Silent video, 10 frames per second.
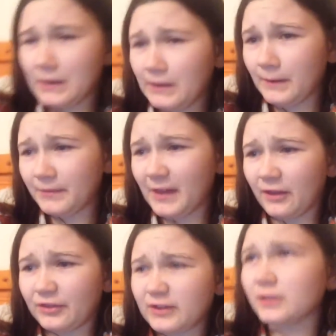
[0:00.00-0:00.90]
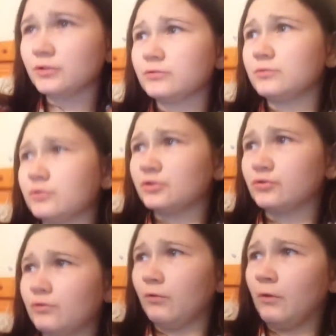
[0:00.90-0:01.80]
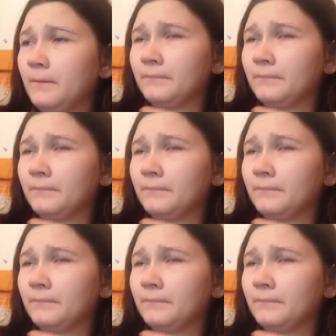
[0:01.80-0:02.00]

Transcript: Yeah, I think I just saw